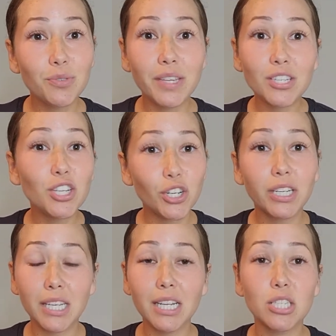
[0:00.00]
These are your
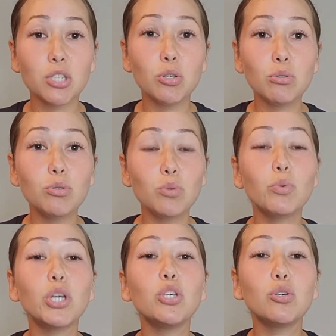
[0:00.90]
kids. You do
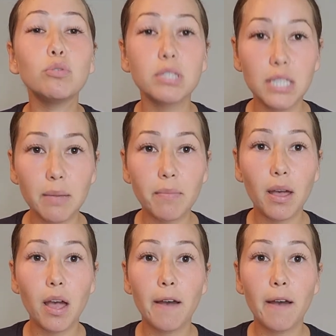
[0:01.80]
what you seem